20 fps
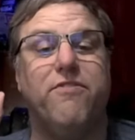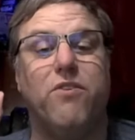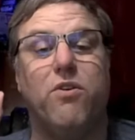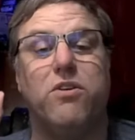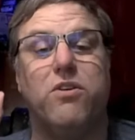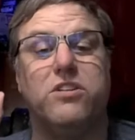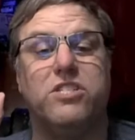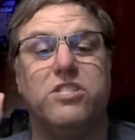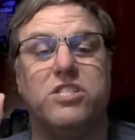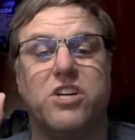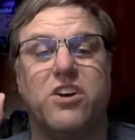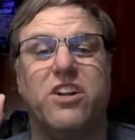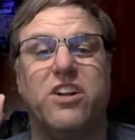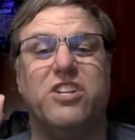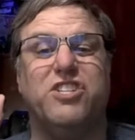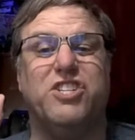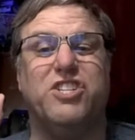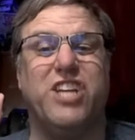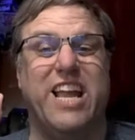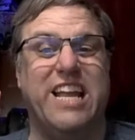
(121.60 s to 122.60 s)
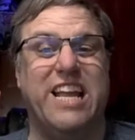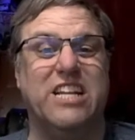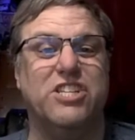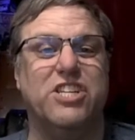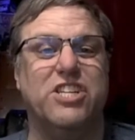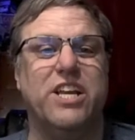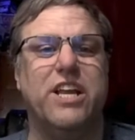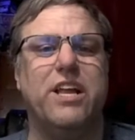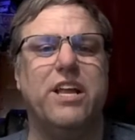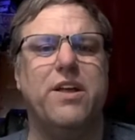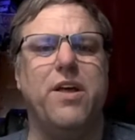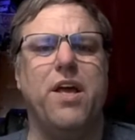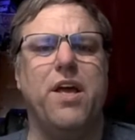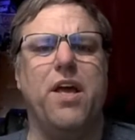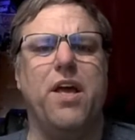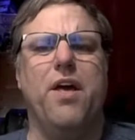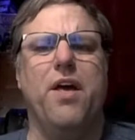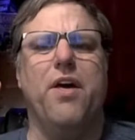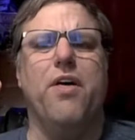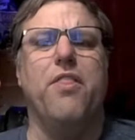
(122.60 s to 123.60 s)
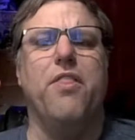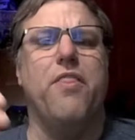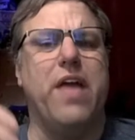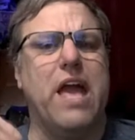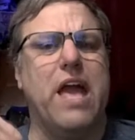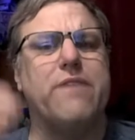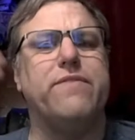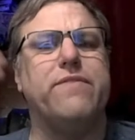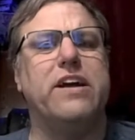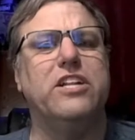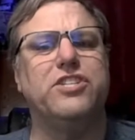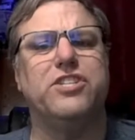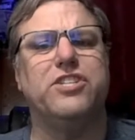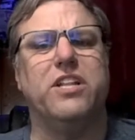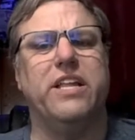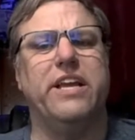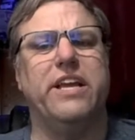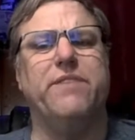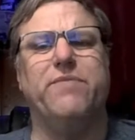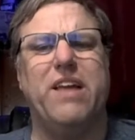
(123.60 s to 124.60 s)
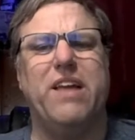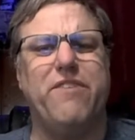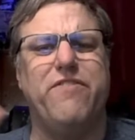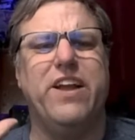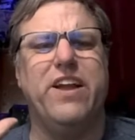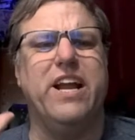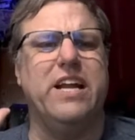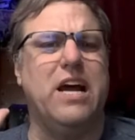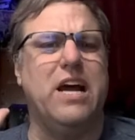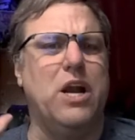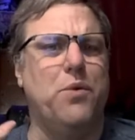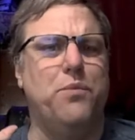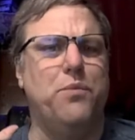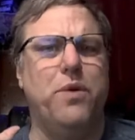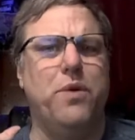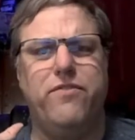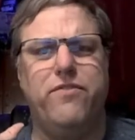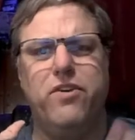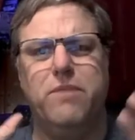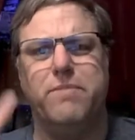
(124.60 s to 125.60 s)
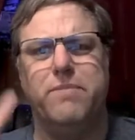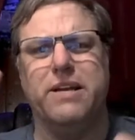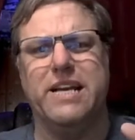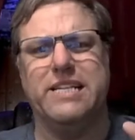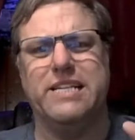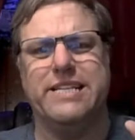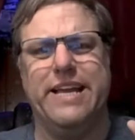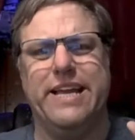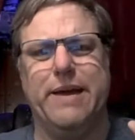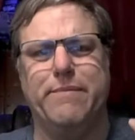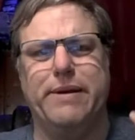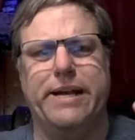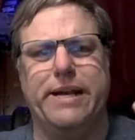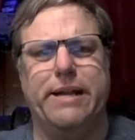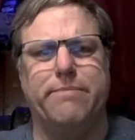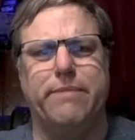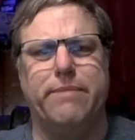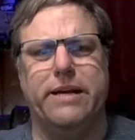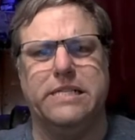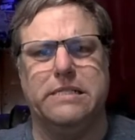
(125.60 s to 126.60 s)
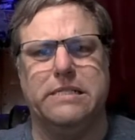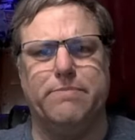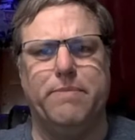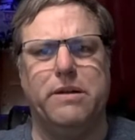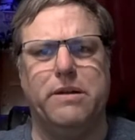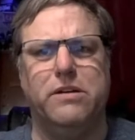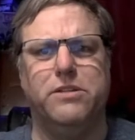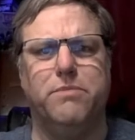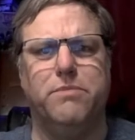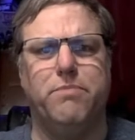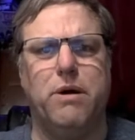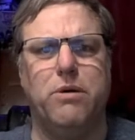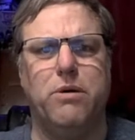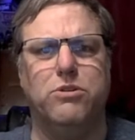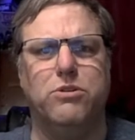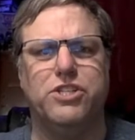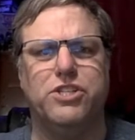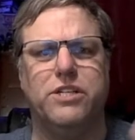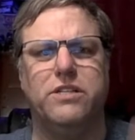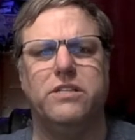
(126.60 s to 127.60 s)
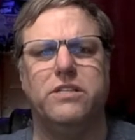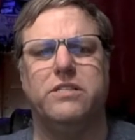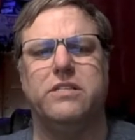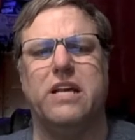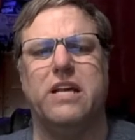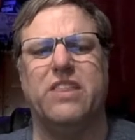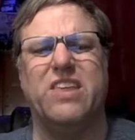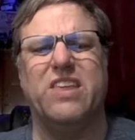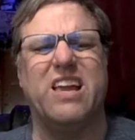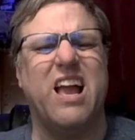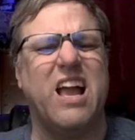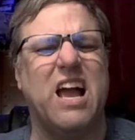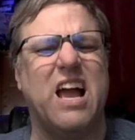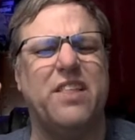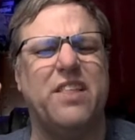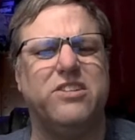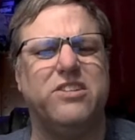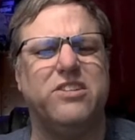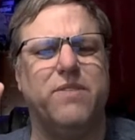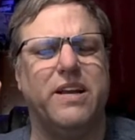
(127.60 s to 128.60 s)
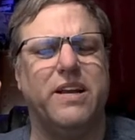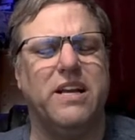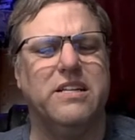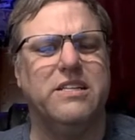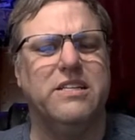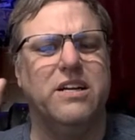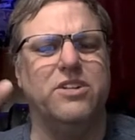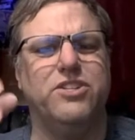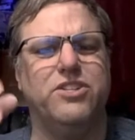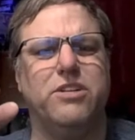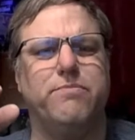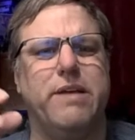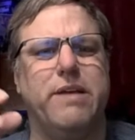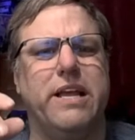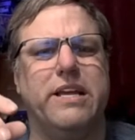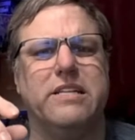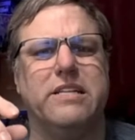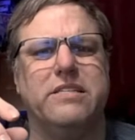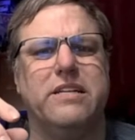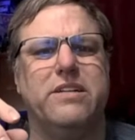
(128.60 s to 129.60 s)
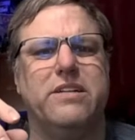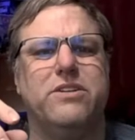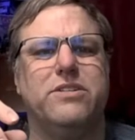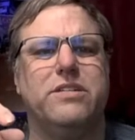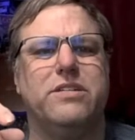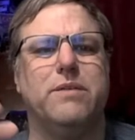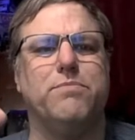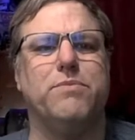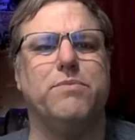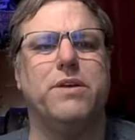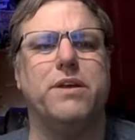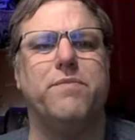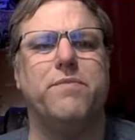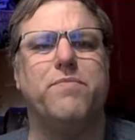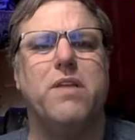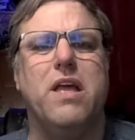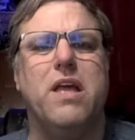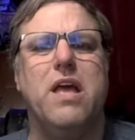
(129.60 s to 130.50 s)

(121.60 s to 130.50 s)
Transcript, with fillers: forest started changing, they eventually figured out a river had been contaminated by spilled potions. I think I got this from like a dungeon magazine or something.